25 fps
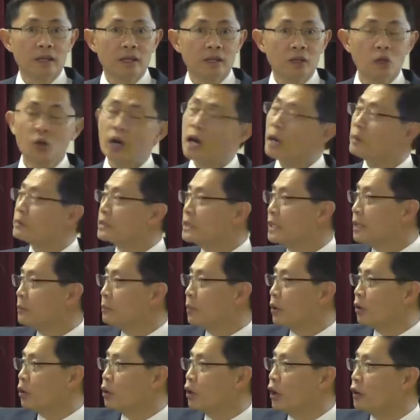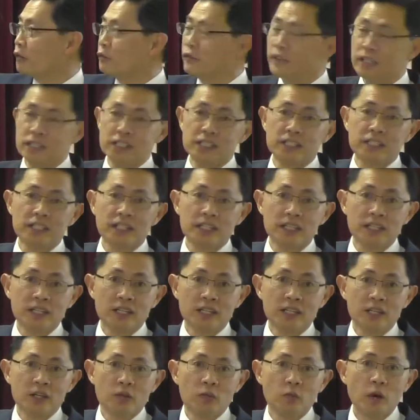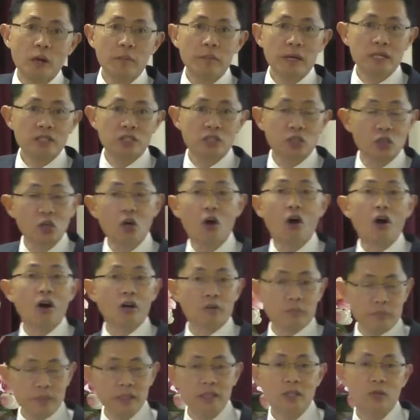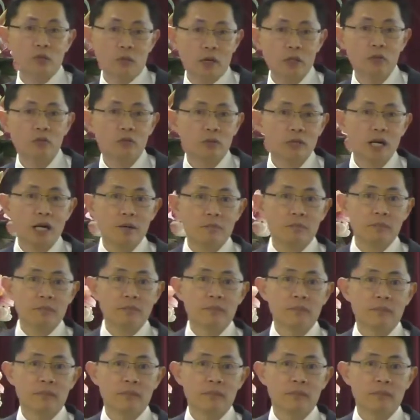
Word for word: No, I'm thinking about God first. Why must God be the one who come?